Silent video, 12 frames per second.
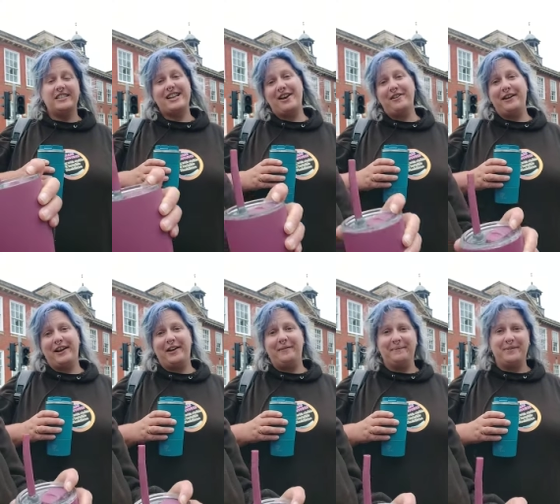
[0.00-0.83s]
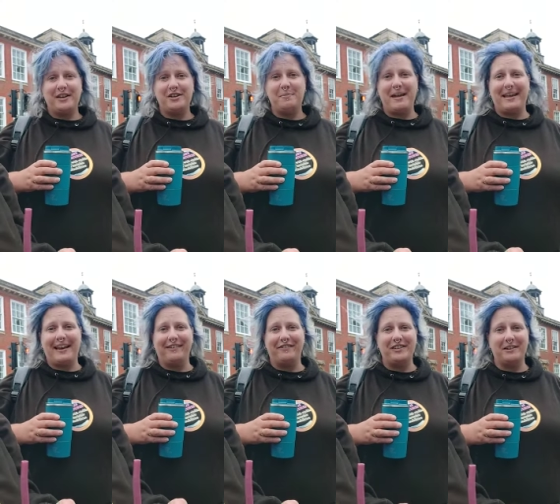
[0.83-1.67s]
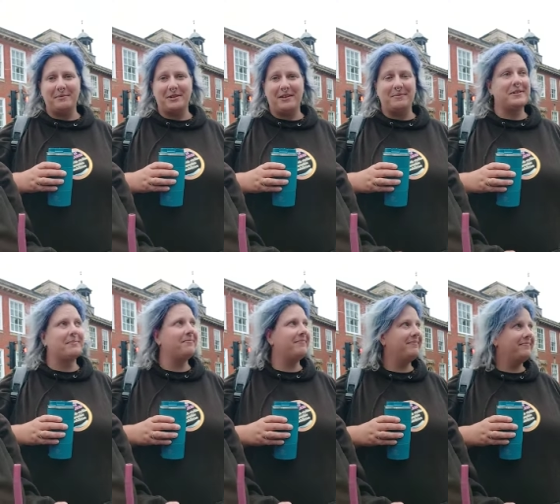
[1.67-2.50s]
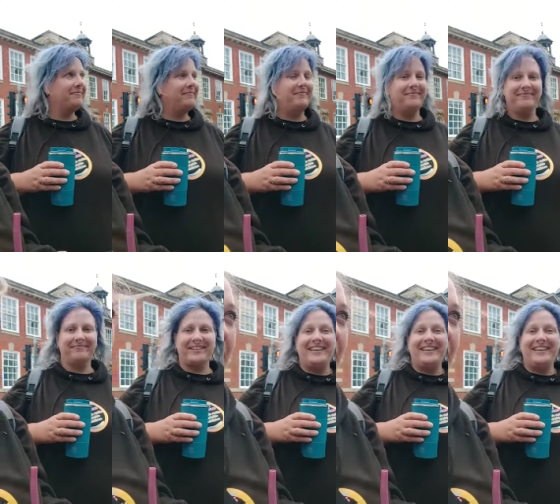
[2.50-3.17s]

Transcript: So, you know, I do make an effort sometimes. Sometimes.